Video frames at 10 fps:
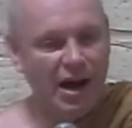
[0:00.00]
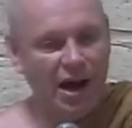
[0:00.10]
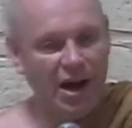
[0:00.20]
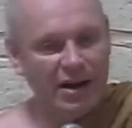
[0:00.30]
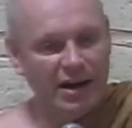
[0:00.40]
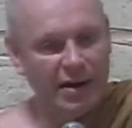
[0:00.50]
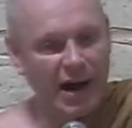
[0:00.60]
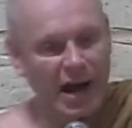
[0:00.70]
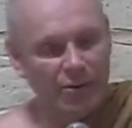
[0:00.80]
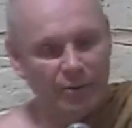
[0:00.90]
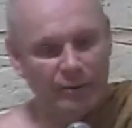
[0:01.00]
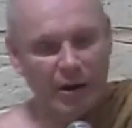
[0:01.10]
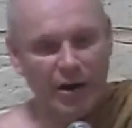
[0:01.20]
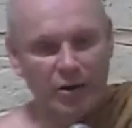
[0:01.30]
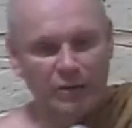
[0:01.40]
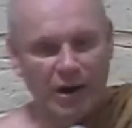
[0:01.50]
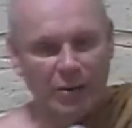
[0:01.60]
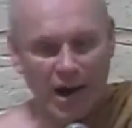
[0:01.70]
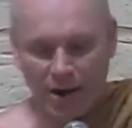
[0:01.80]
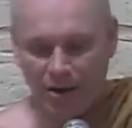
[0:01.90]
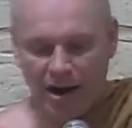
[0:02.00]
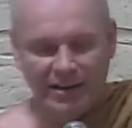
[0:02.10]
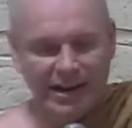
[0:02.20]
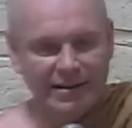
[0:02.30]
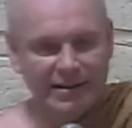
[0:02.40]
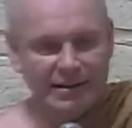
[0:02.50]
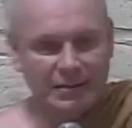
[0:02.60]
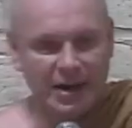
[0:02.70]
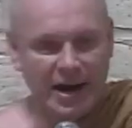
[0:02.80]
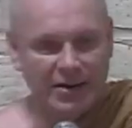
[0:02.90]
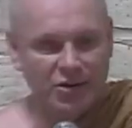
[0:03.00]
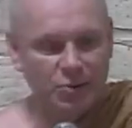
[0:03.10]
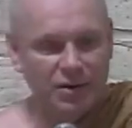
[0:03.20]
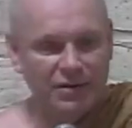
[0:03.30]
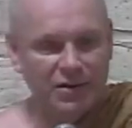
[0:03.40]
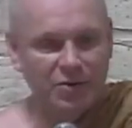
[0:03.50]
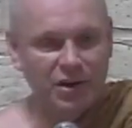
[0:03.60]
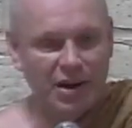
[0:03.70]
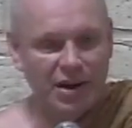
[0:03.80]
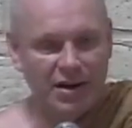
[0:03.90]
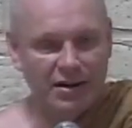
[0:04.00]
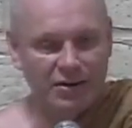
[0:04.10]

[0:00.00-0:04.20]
are our part of our identity badge, who we think we are.